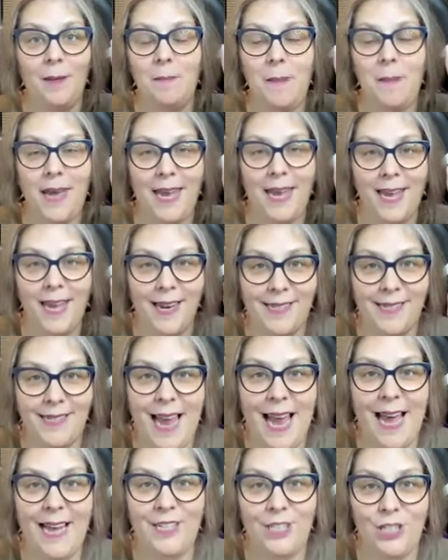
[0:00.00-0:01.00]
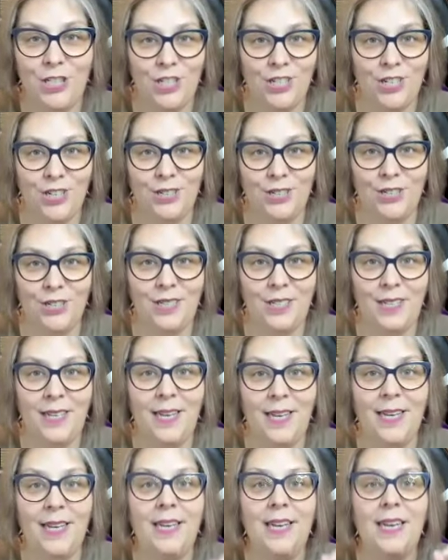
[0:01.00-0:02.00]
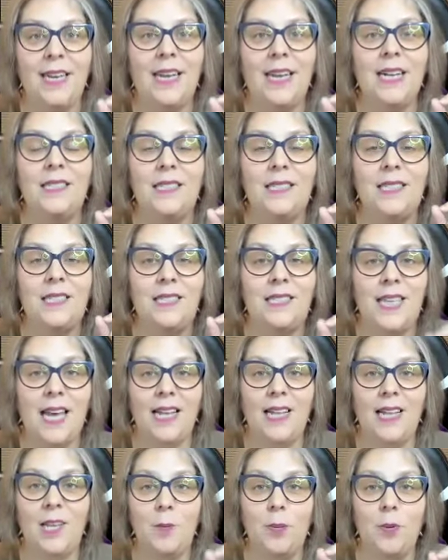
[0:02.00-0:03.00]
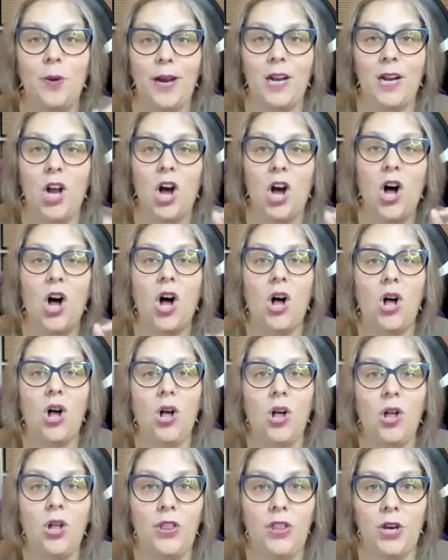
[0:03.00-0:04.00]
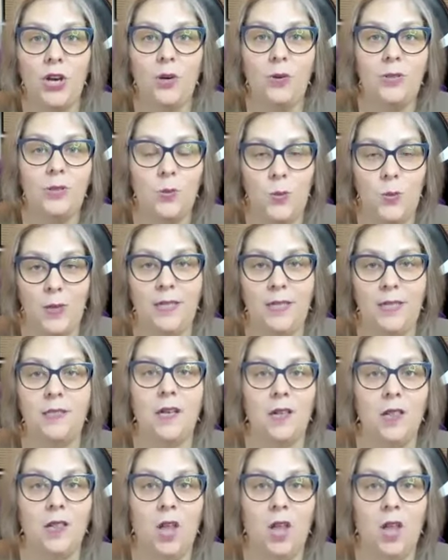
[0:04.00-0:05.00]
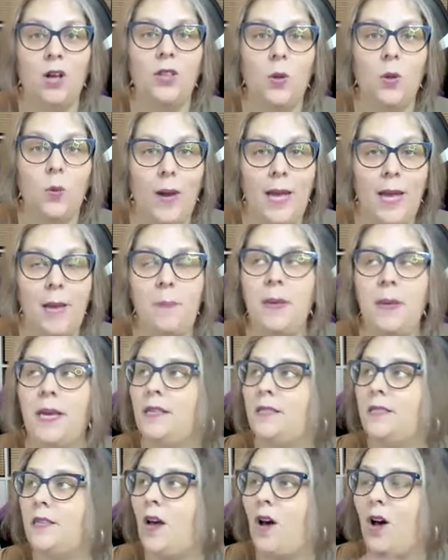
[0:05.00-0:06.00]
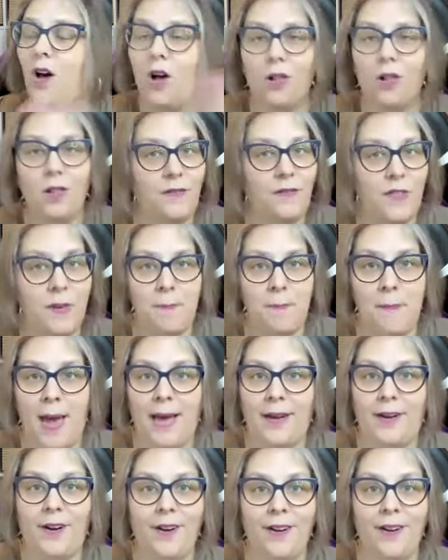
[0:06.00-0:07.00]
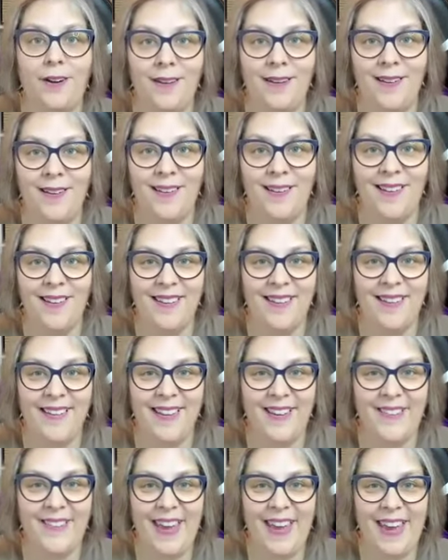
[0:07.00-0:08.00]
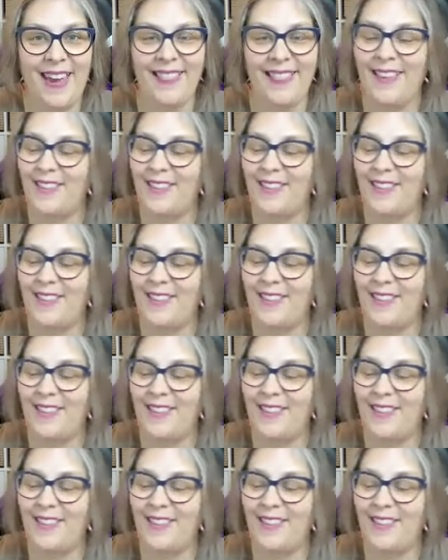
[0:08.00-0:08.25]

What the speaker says: make it intentional, and celebrate all those wins along the way because all of them matter. Okay,